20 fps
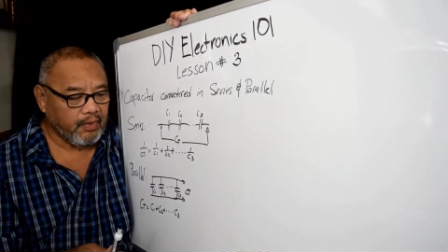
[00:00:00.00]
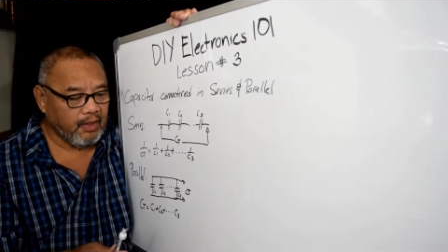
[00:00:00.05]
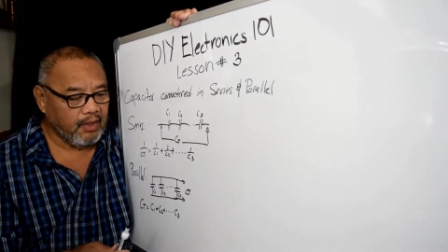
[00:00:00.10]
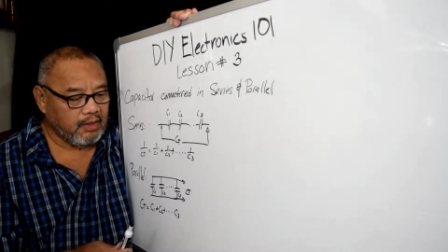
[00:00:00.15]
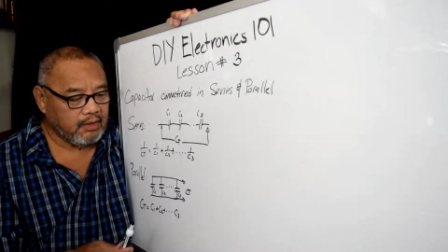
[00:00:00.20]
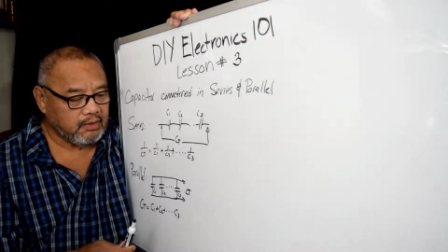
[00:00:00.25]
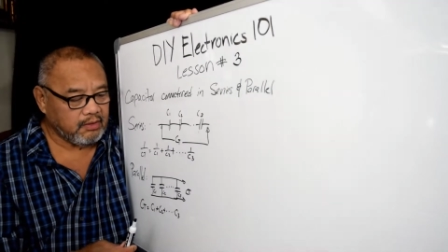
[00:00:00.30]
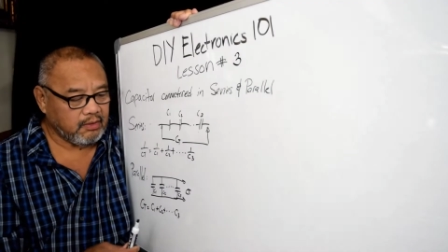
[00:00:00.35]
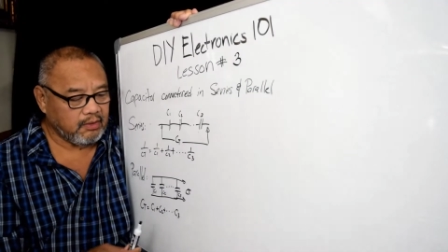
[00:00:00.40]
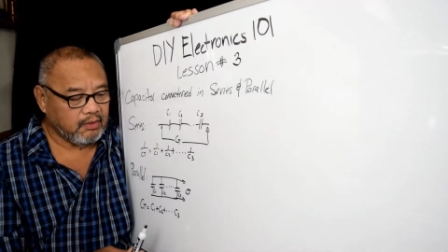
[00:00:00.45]

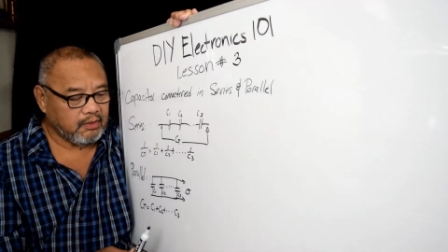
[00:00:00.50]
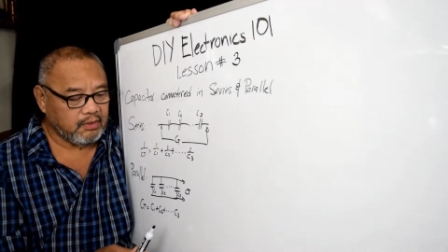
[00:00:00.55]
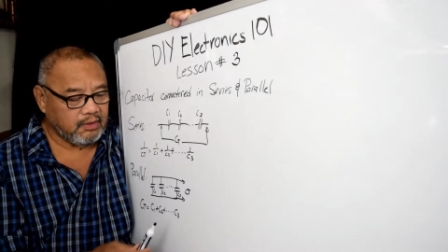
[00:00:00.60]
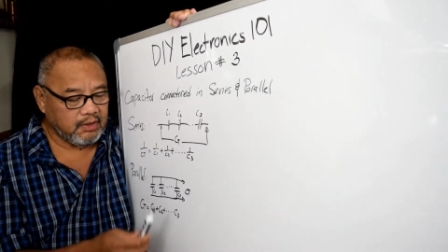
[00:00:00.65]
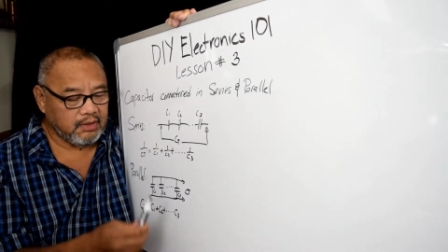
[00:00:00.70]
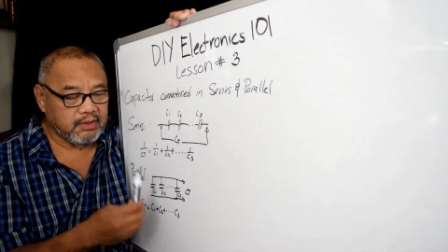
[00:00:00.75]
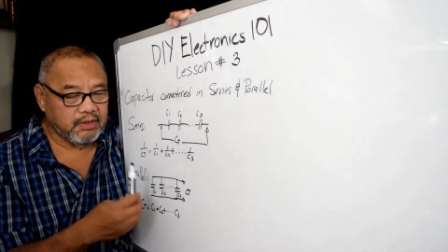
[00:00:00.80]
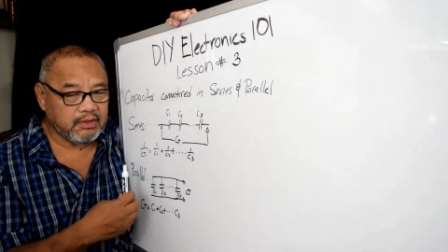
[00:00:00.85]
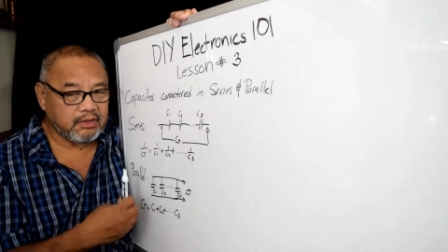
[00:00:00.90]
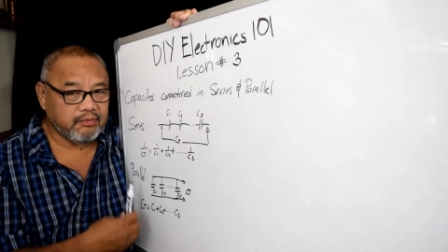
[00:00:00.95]
So
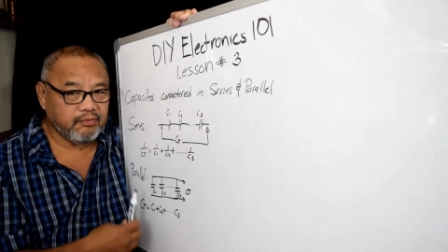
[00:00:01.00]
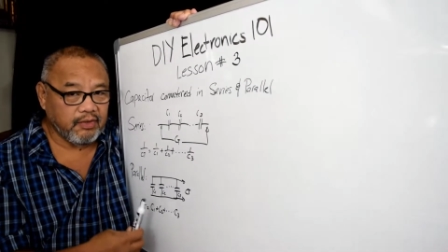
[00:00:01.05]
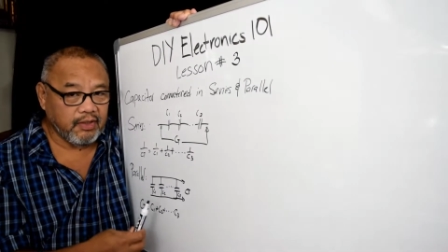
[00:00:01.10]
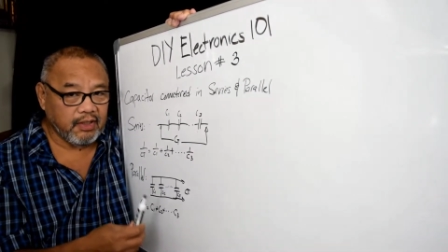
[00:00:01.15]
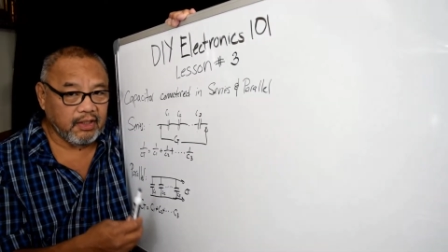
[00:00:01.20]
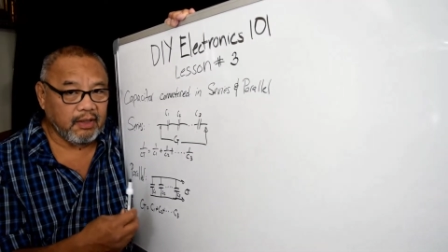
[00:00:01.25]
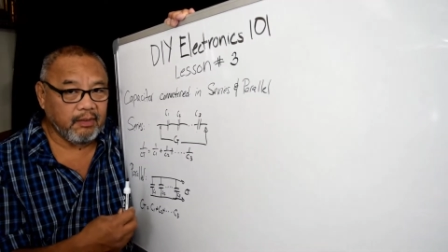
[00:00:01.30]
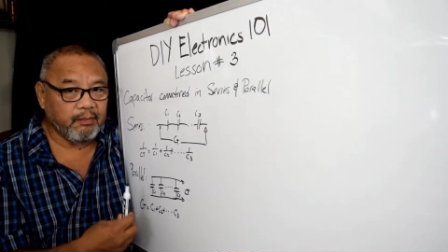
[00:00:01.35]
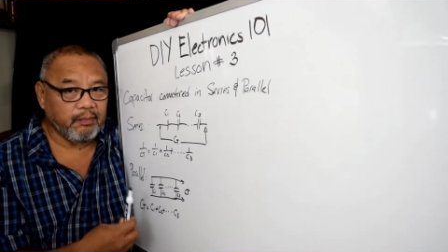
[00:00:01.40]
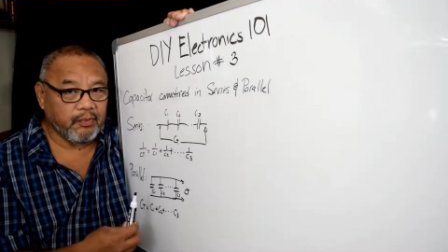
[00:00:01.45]
this is
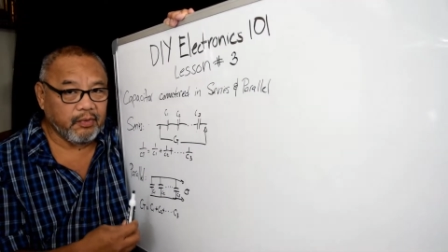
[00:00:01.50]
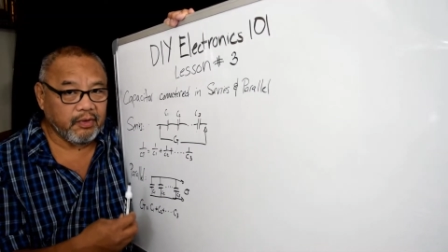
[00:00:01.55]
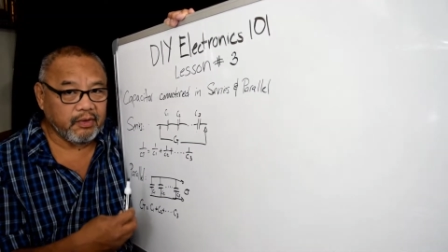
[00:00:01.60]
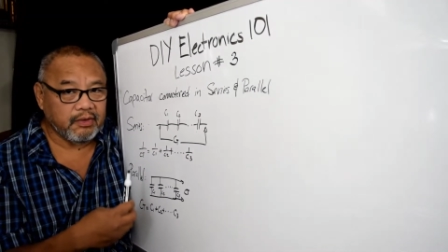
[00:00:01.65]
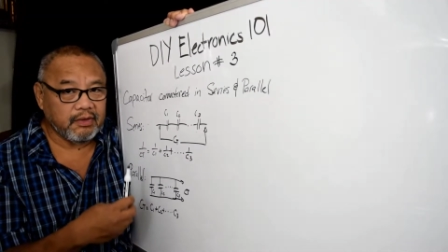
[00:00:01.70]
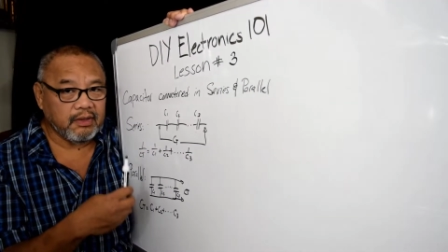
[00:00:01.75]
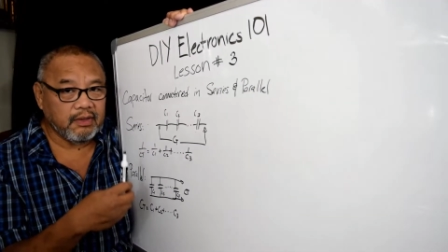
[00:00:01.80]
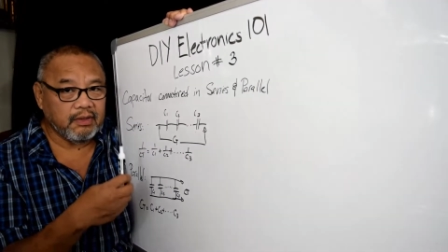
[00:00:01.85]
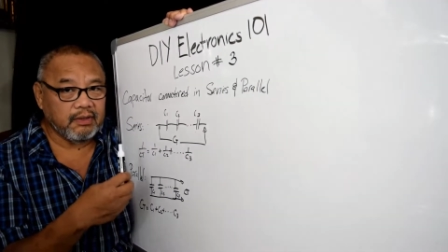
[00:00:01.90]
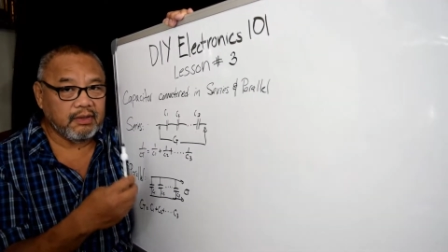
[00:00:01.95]
very
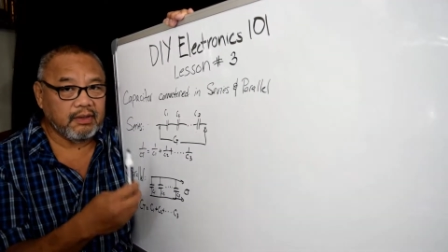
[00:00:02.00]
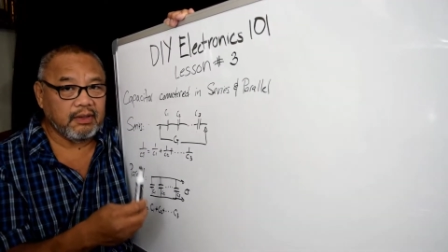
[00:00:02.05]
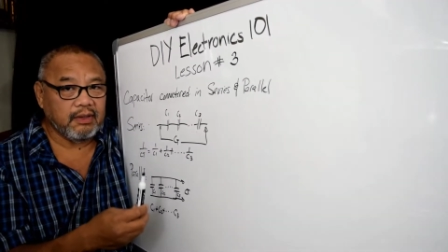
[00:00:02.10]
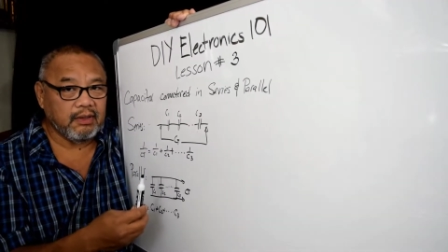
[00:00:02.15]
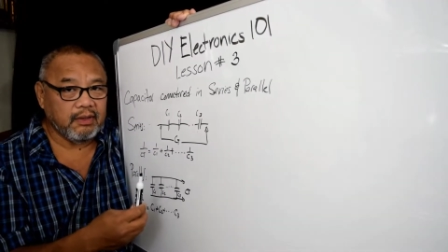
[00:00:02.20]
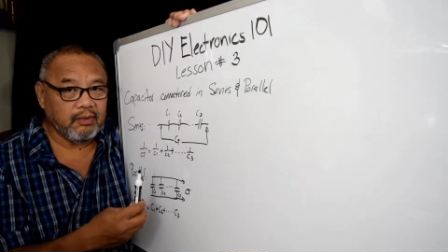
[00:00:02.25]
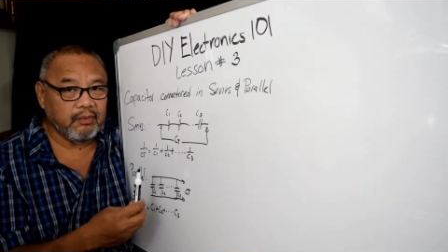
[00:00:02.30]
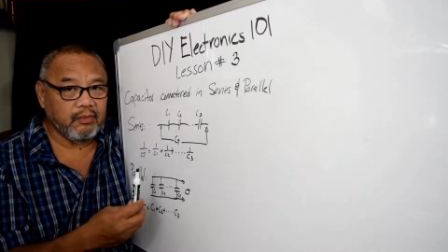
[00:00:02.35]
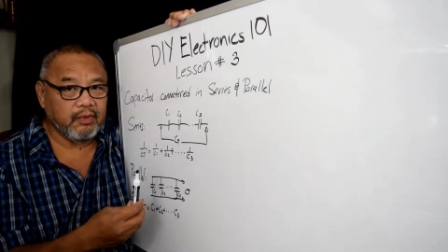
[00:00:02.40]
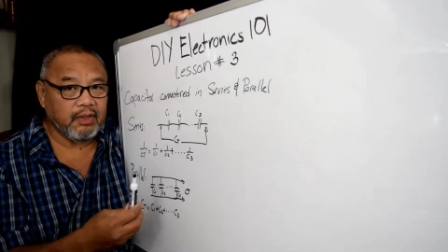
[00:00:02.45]
important
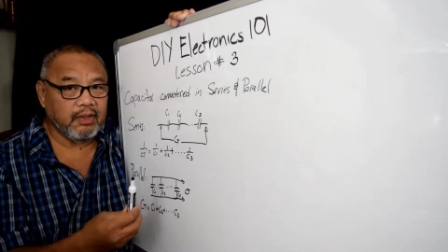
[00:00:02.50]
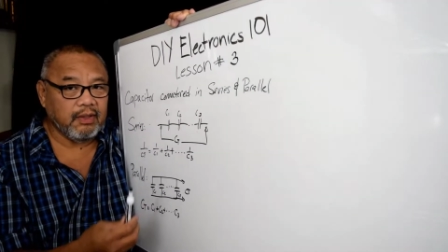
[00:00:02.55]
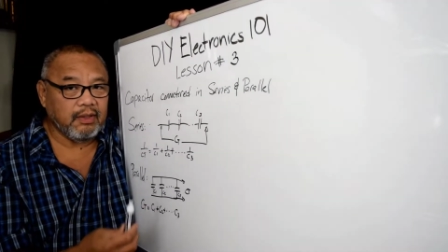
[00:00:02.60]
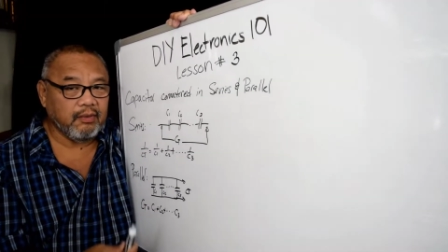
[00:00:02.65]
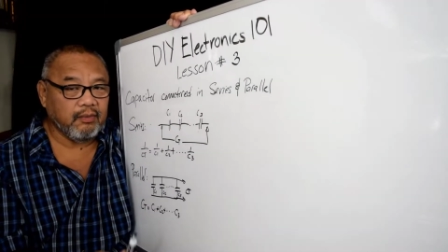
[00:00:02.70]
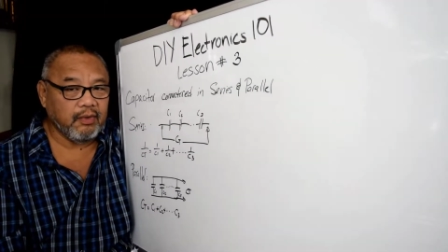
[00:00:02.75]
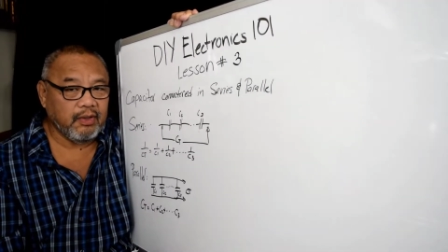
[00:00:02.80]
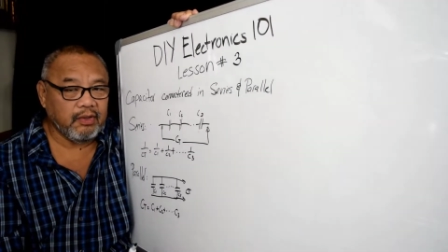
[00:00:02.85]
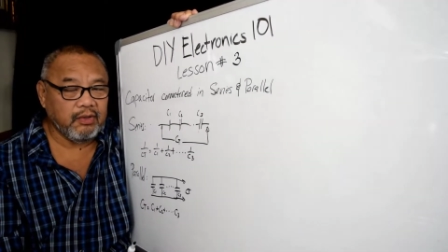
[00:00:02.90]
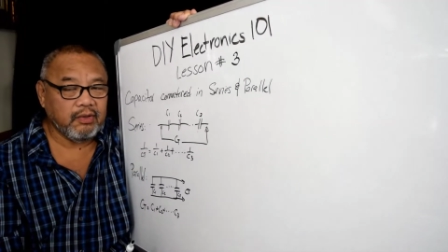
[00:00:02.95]

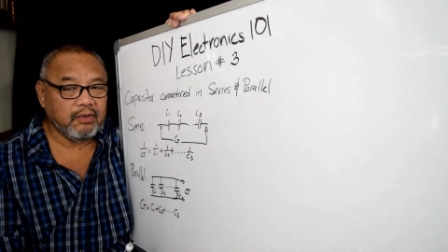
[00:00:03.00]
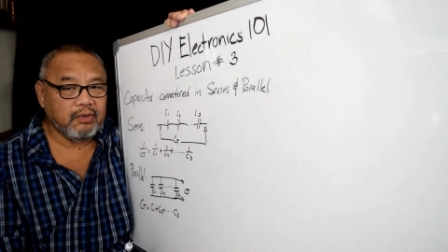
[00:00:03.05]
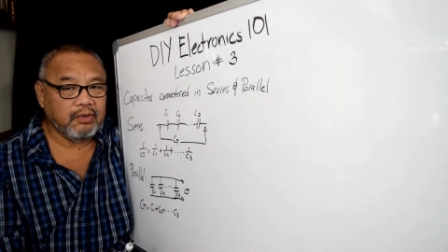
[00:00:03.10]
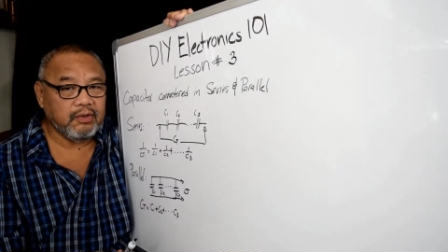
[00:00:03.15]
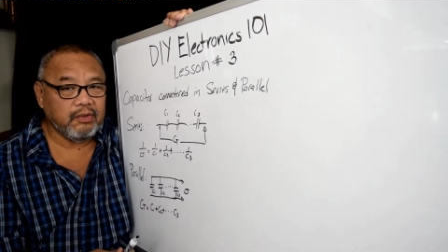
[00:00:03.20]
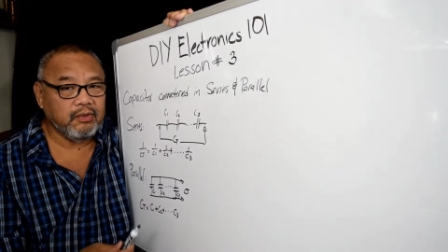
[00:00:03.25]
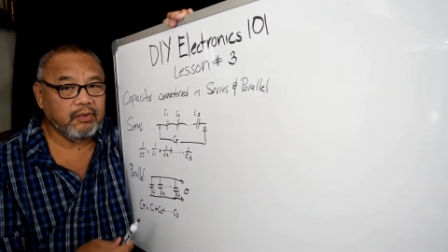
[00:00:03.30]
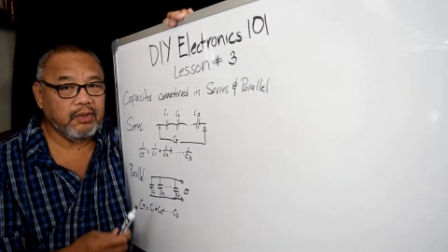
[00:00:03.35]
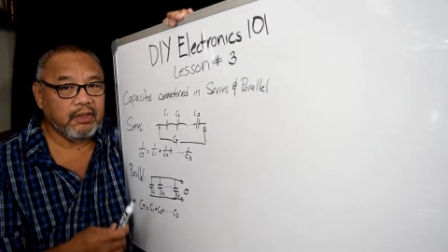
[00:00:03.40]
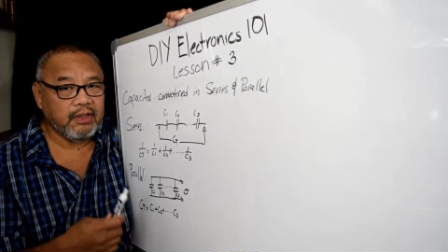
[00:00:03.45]
when you're
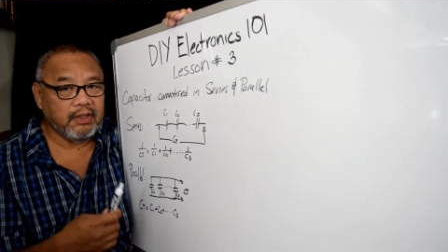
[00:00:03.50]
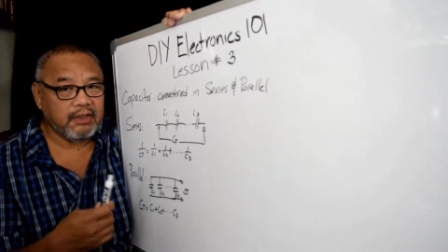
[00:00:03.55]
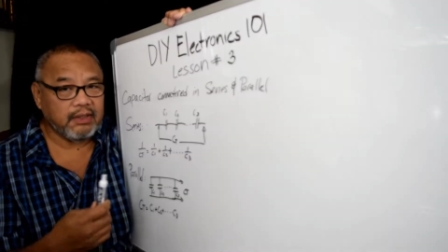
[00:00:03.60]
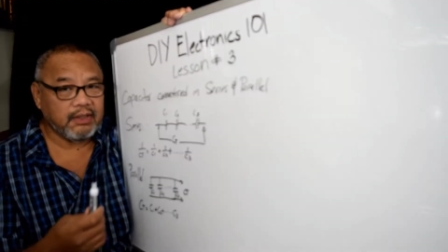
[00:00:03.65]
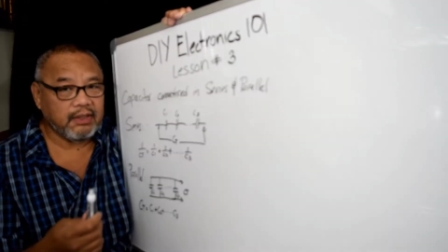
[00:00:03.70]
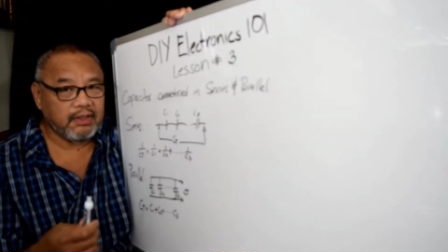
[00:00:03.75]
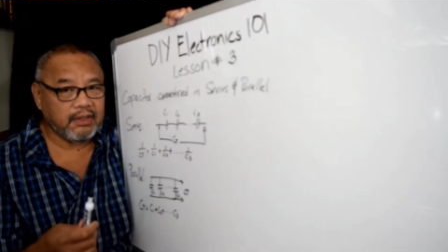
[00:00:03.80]
doing